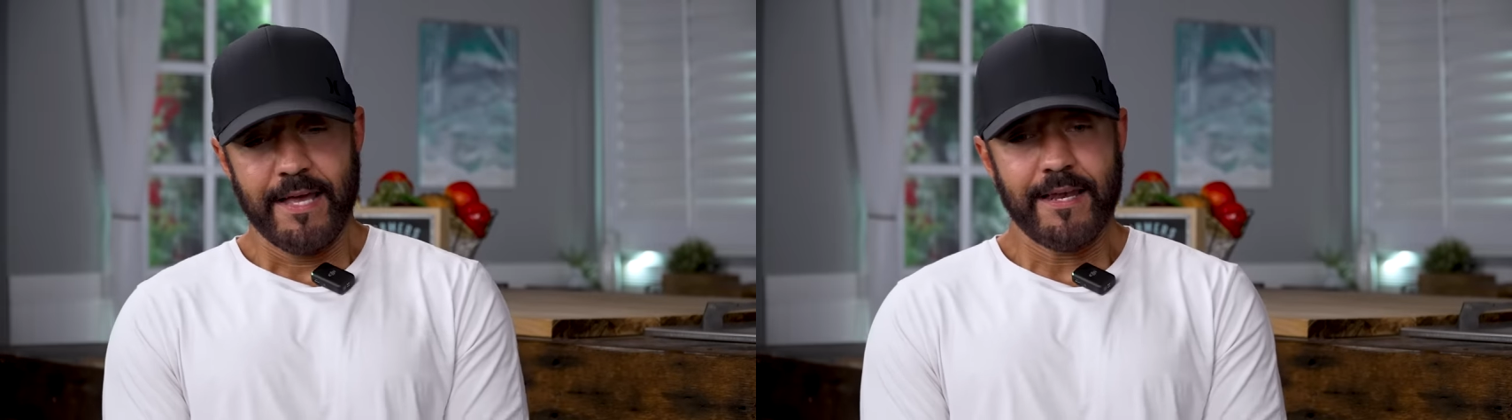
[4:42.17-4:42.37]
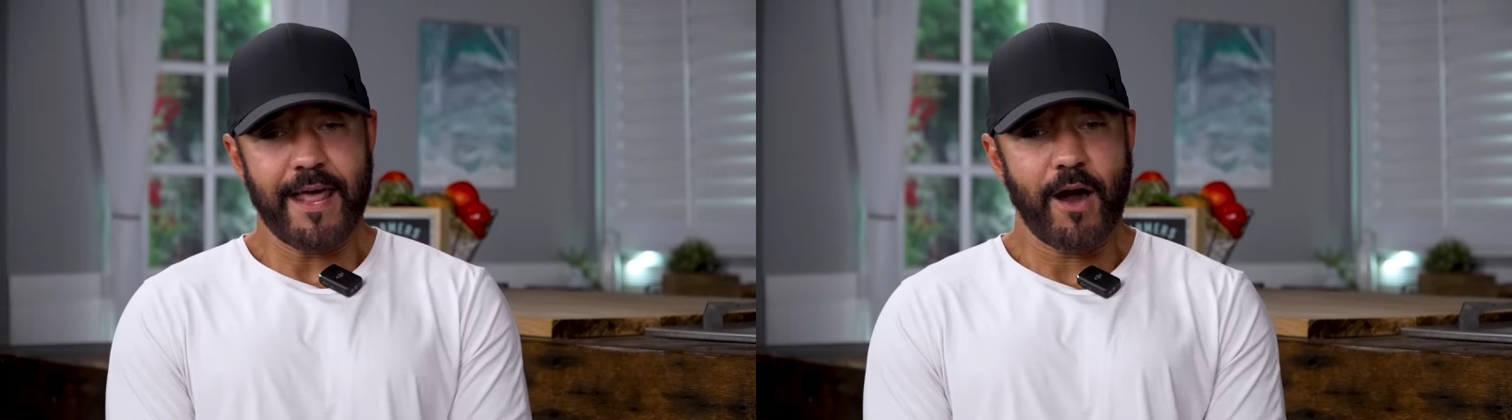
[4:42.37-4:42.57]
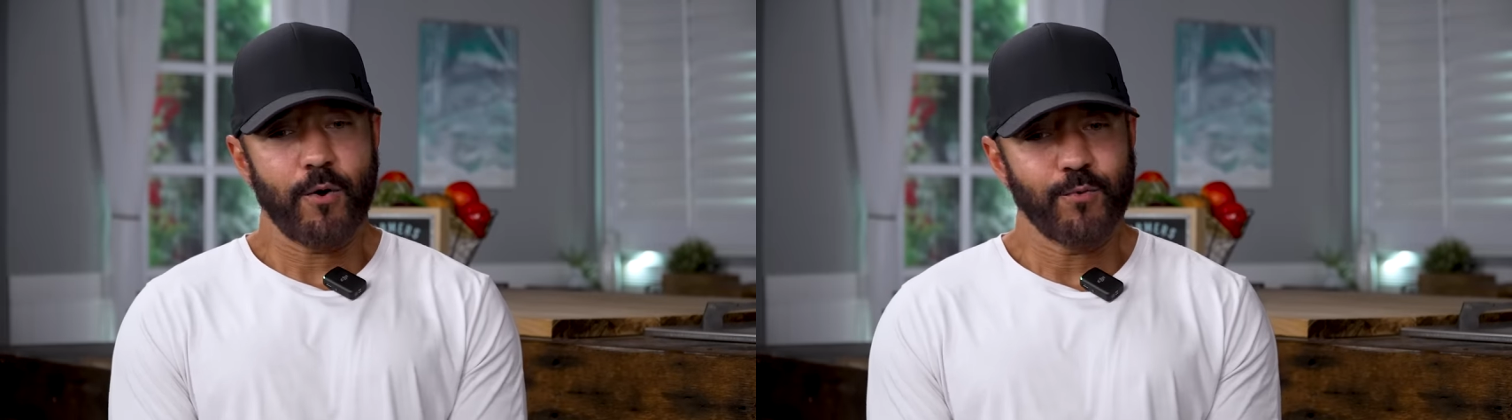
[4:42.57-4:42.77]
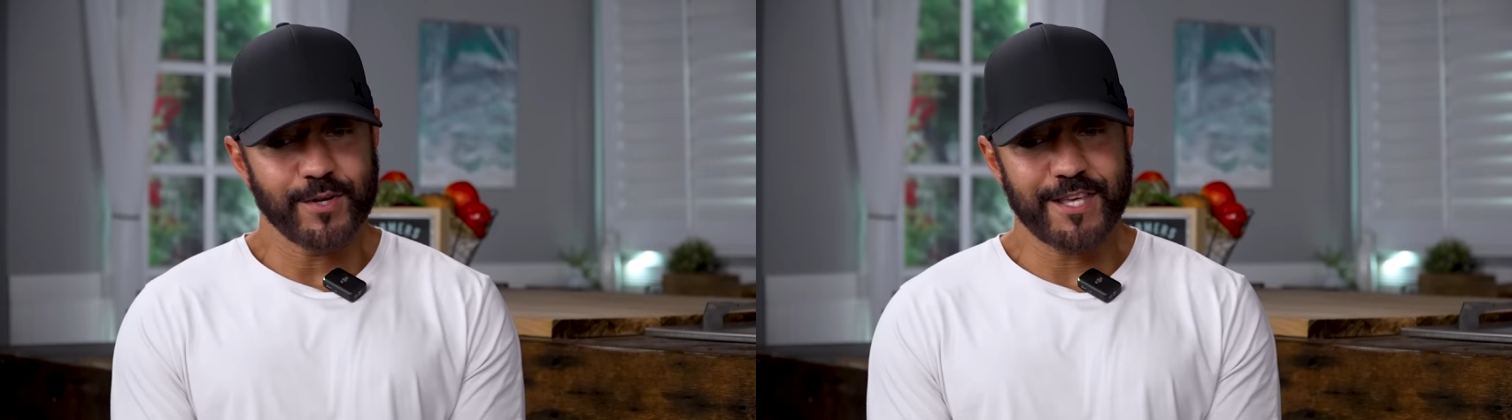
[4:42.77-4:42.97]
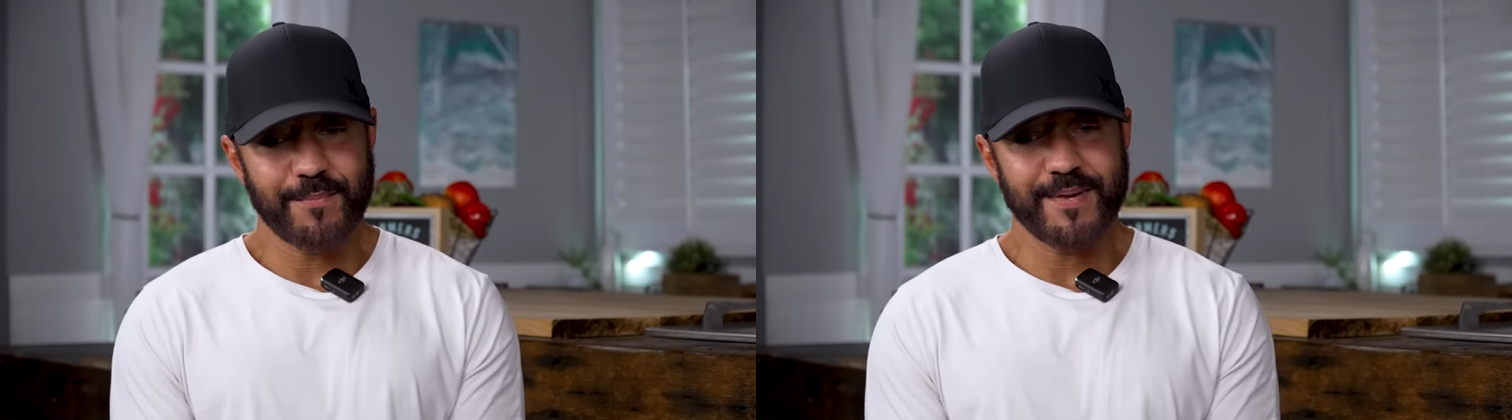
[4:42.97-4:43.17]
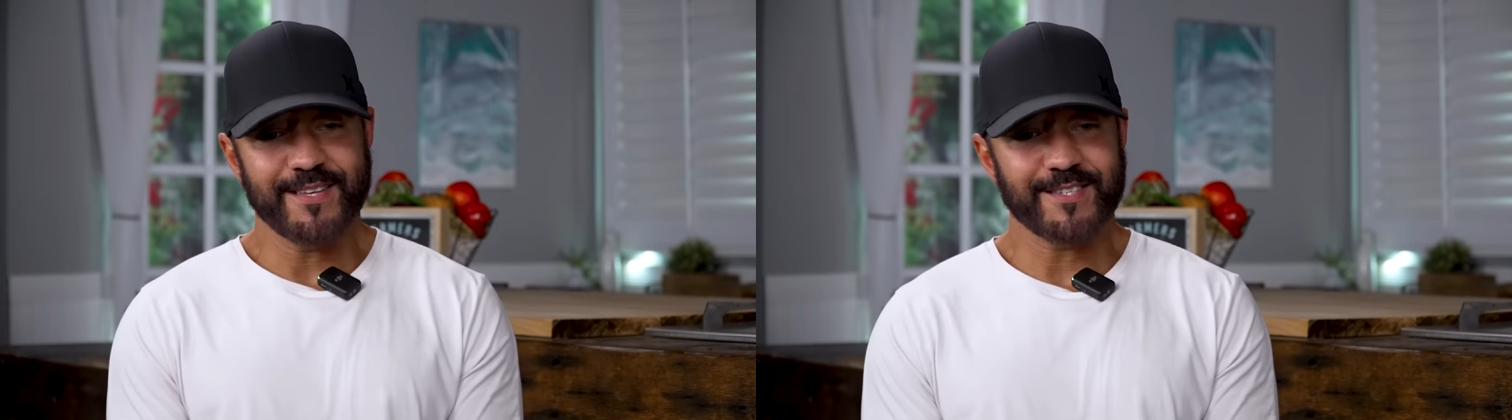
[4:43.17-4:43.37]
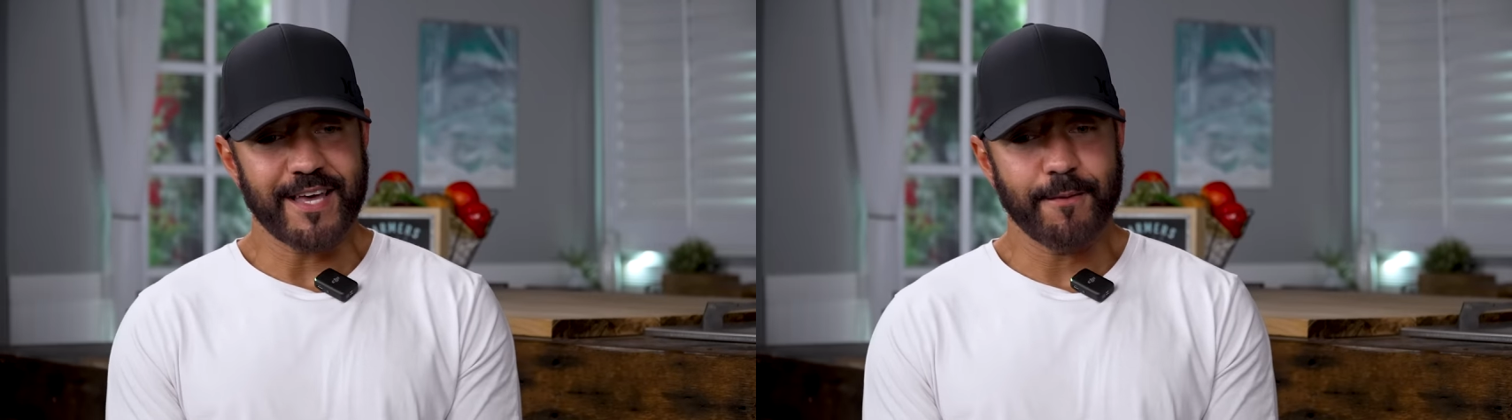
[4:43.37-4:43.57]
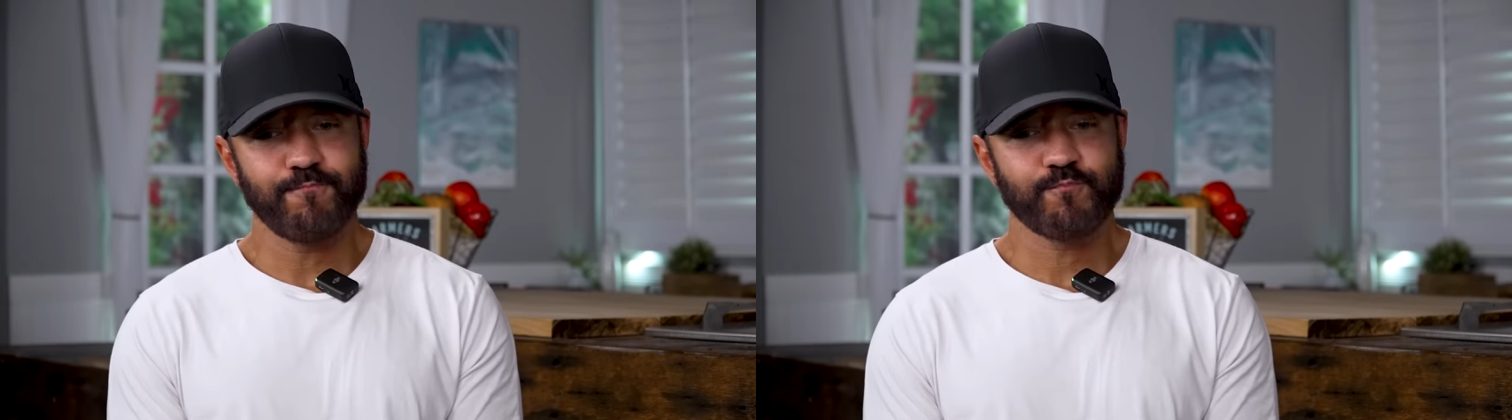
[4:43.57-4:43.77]
Now, with that being
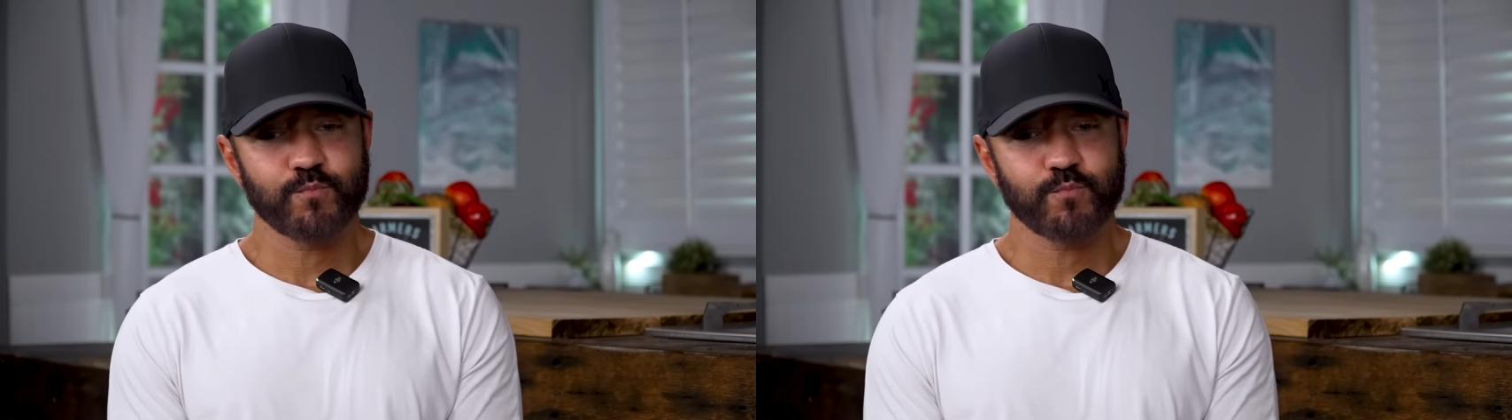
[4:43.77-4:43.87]
said,